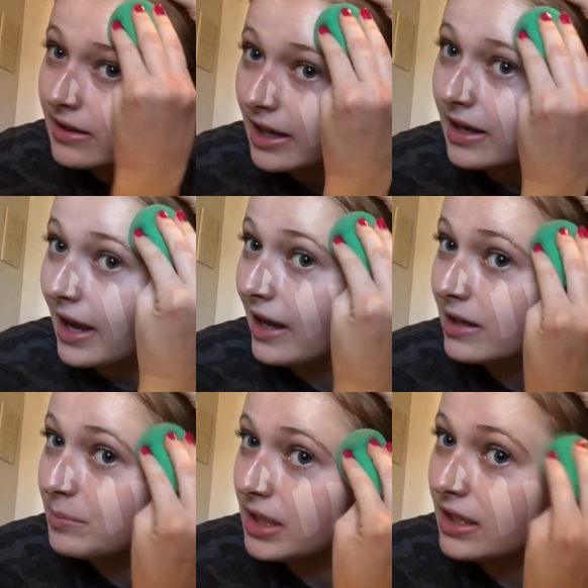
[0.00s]
Like,
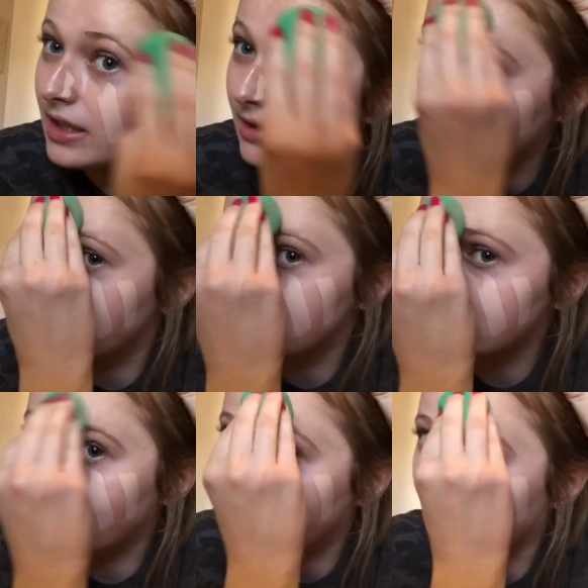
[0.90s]
Hannah B., which is,
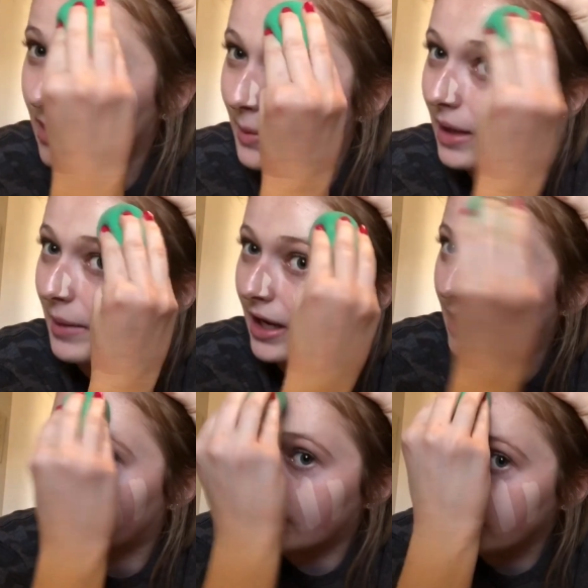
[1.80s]
like, Alabama
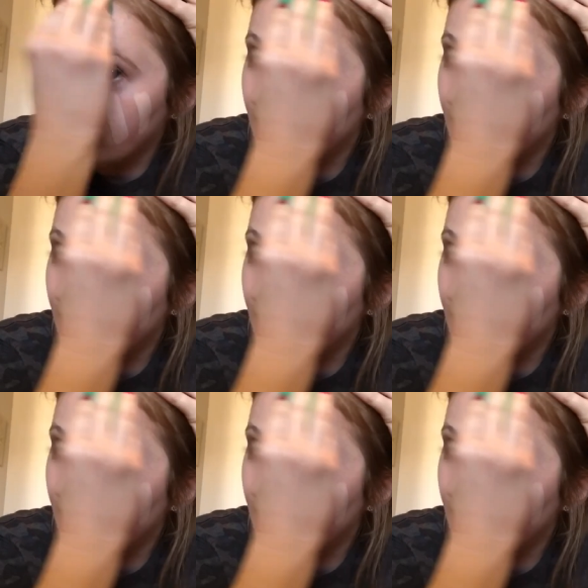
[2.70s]
Hannah,